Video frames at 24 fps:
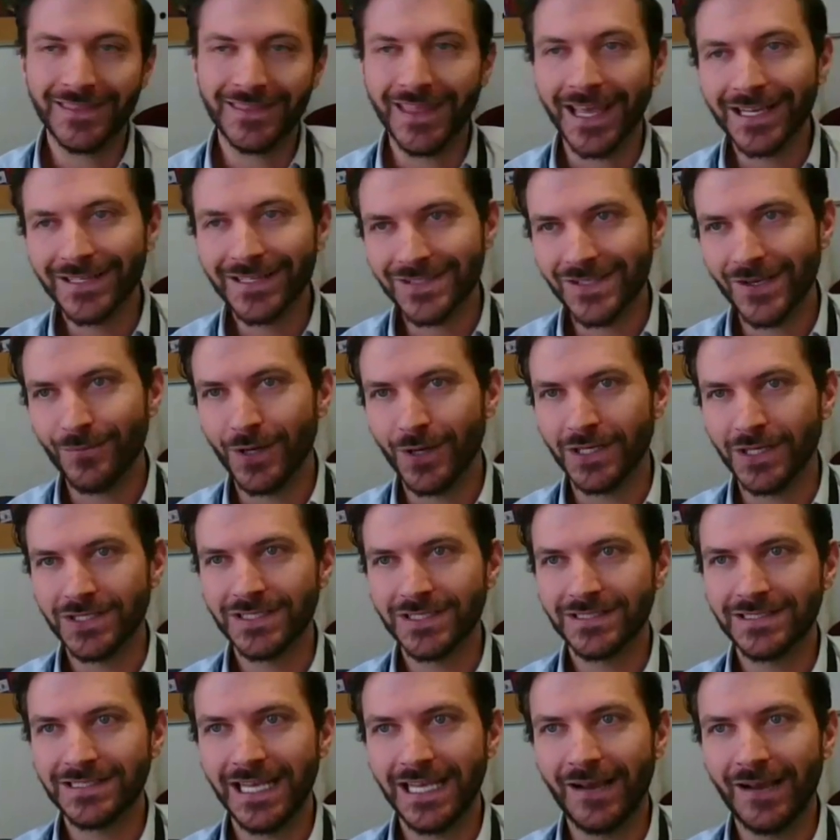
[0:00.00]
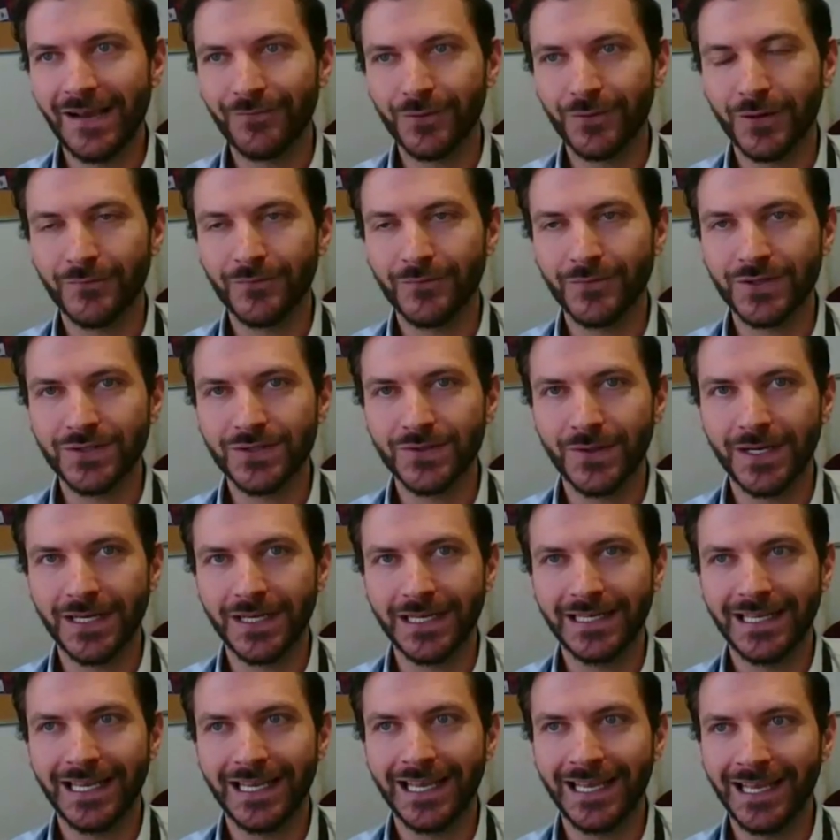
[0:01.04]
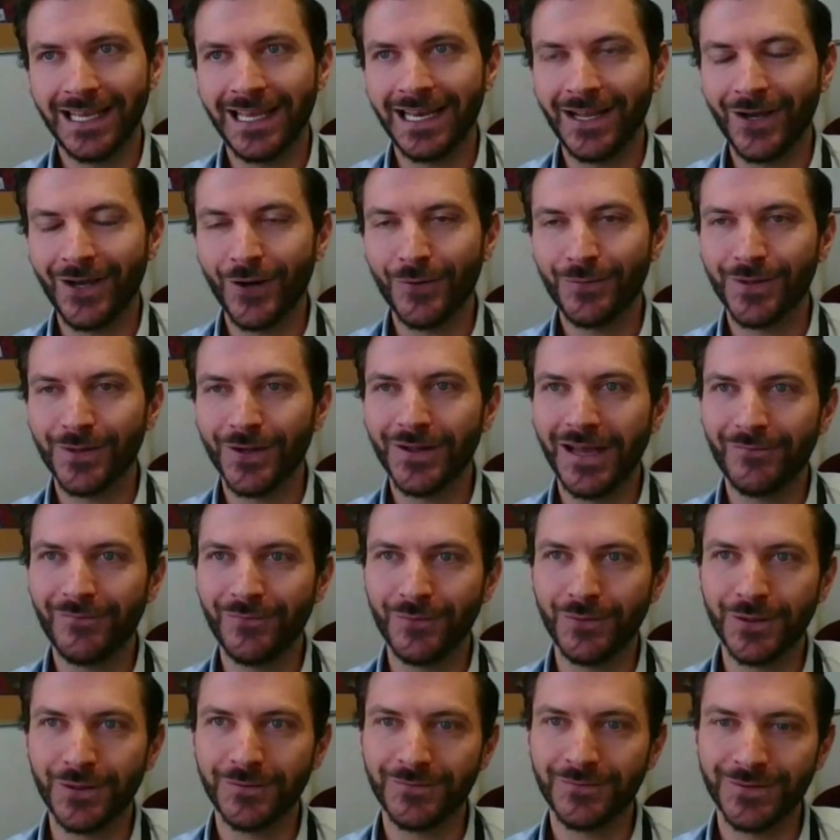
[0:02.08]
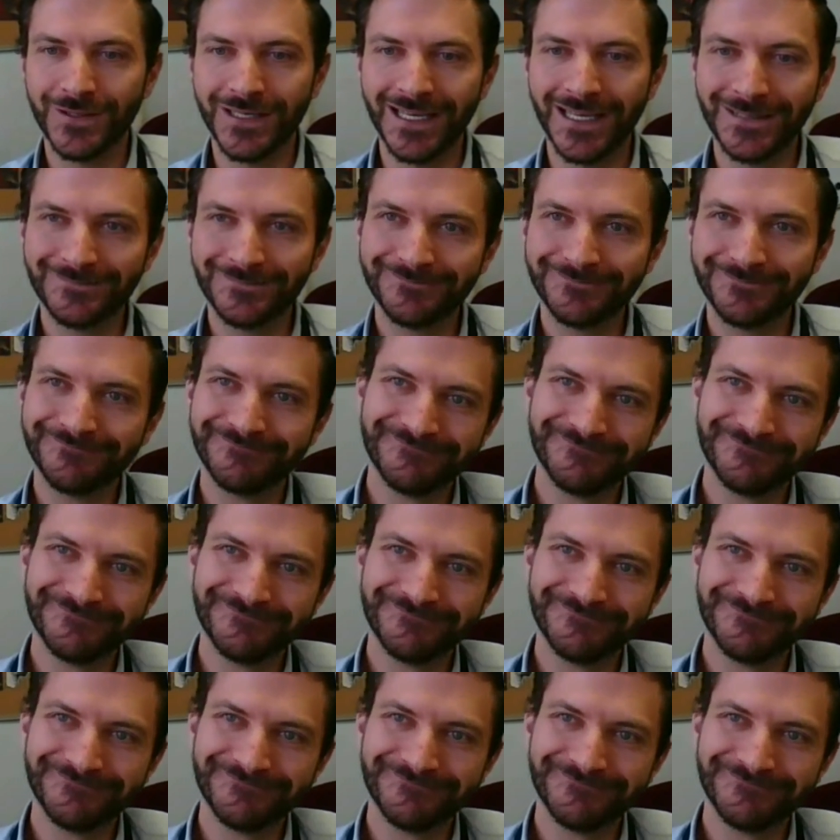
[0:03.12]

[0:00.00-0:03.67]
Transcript: Thanks so much to everyone for joining, and I hope you'll have a wonderful day.